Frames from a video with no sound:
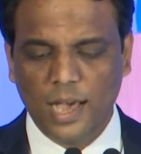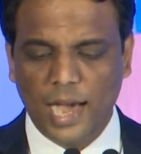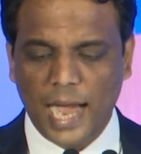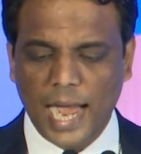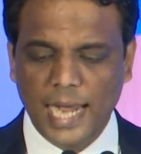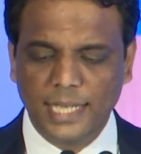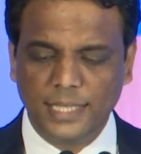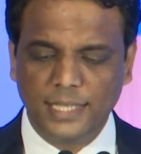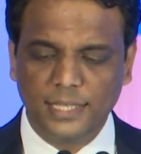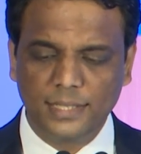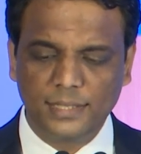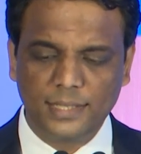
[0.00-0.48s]

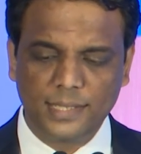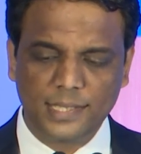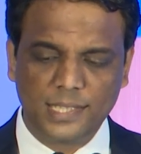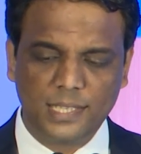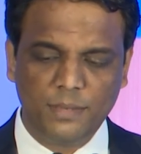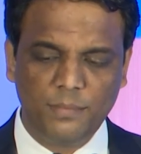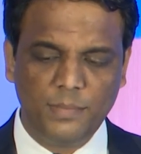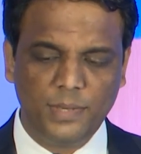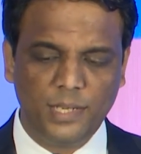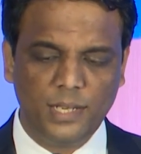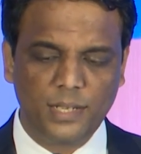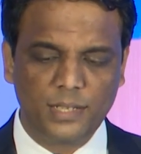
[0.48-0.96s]
I think the
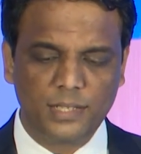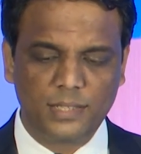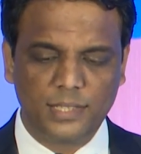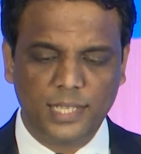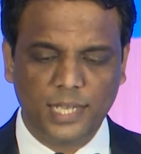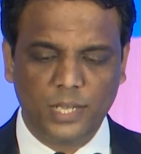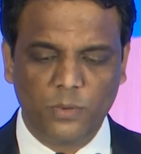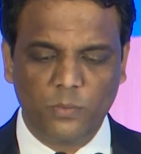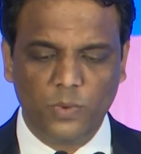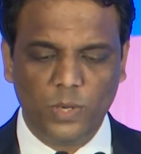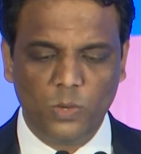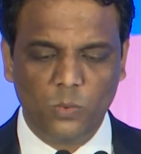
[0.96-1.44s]
similar
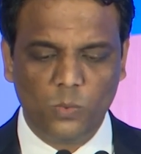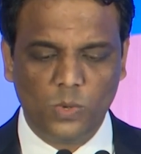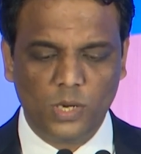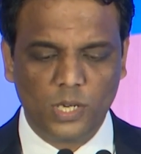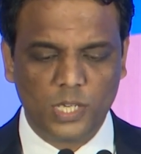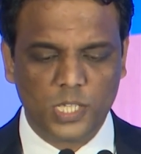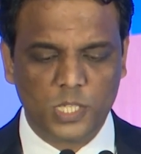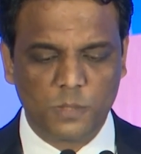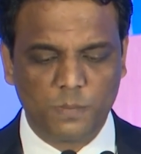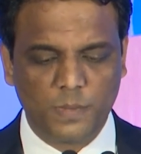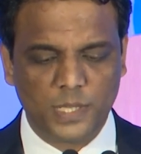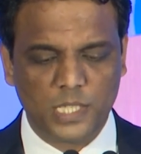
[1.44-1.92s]
thing will
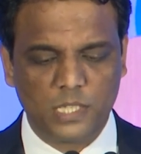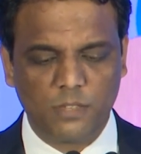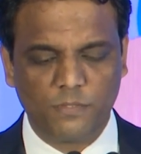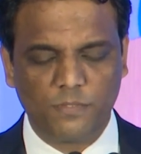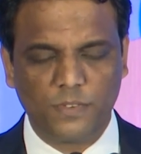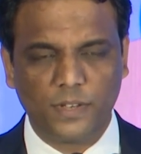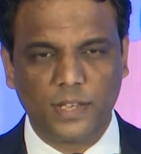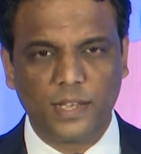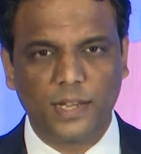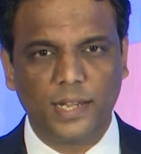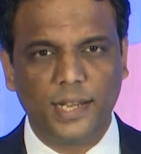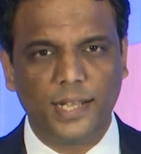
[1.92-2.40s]
work
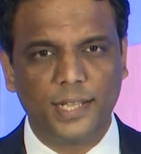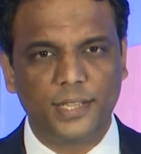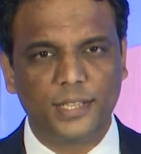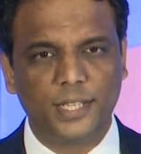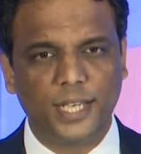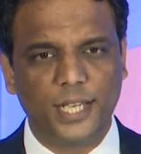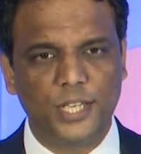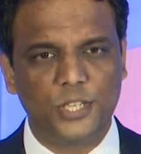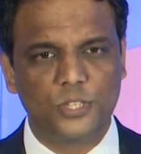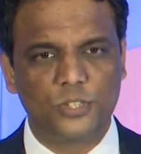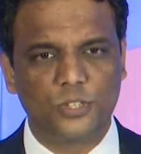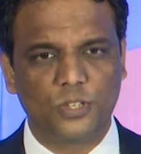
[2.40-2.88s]
specifically in
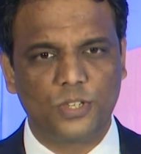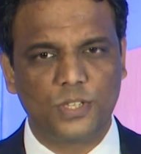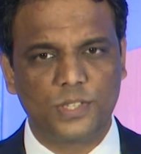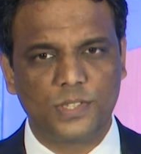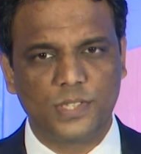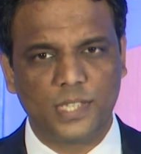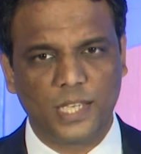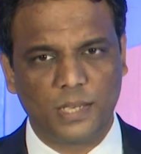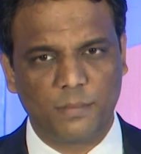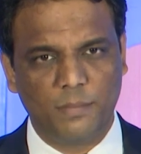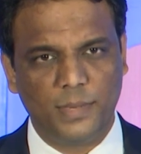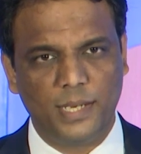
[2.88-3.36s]
the
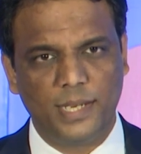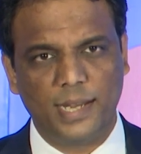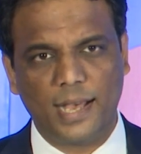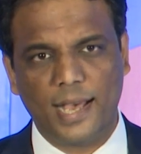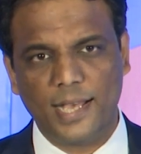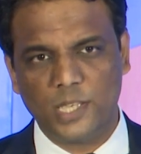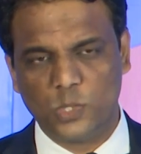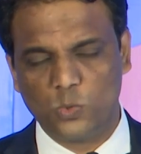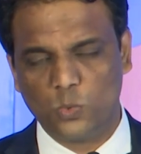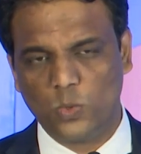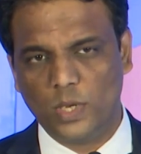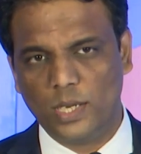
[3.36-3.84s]
insurance segment
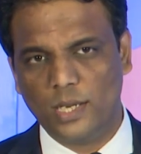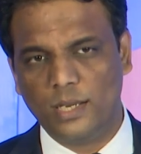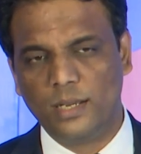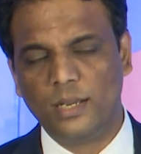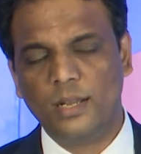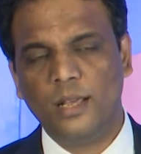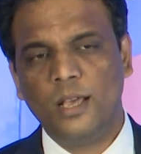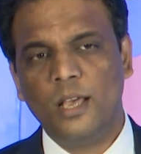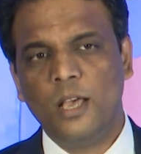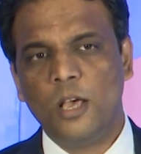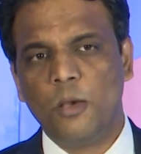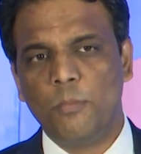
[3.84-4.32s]
as well
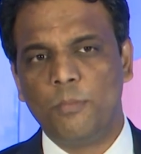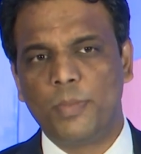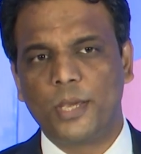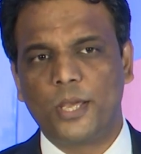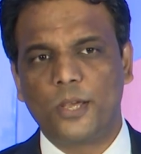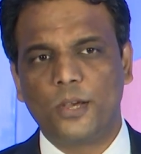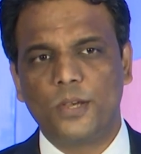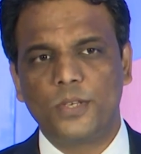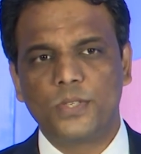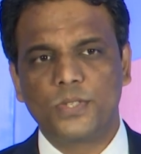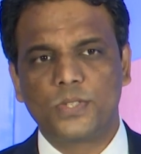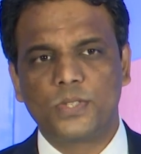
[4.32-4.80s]

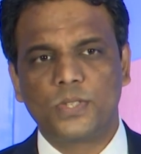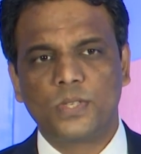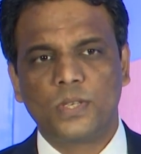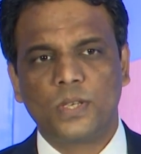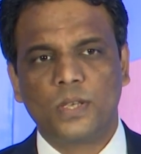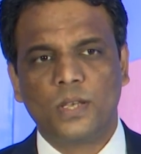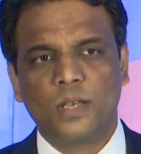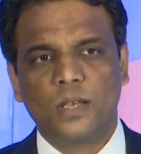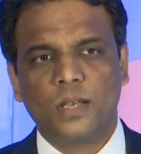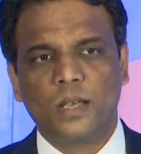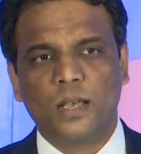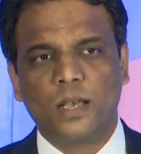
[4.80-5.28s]

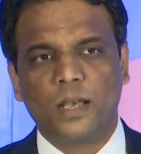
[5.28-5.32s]
because